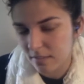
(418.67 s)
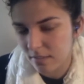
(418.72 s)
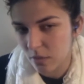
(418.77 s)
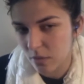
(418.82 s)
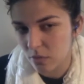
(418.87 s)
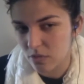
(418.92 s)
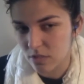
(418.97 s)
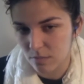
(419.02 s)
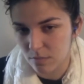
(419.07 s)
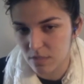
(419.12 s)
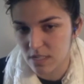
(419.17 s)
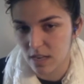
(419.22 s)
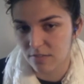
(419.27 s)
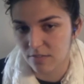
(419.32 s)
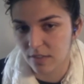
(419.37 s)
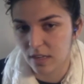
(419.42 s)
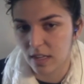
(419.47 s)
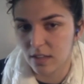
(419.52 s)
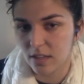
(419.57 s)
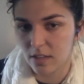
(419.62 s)
There was some
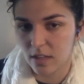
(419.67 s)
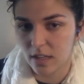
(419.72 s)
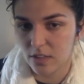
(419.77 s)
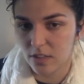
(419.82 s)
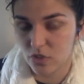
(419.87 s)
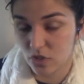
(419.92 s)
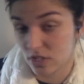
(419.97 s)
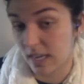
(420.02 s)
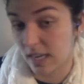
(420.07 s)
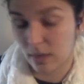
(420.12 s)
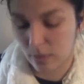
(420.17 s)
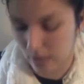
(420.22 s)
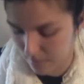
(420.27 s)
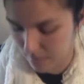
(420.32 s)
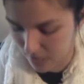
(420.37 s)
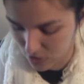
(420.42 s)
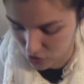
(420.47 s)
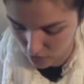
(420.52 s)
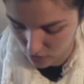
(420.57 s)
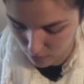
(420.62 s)
stuff in it that, just like what I
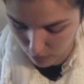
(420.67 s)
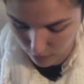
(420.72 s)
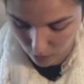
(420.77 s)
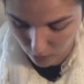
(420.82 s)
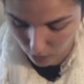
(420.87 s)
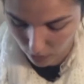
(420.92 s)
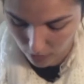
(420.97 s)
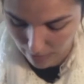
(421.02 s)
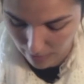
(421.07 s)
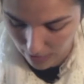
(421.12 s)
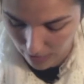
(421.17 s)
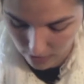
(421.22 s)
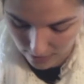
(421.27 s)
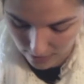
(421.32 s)
mentioned before about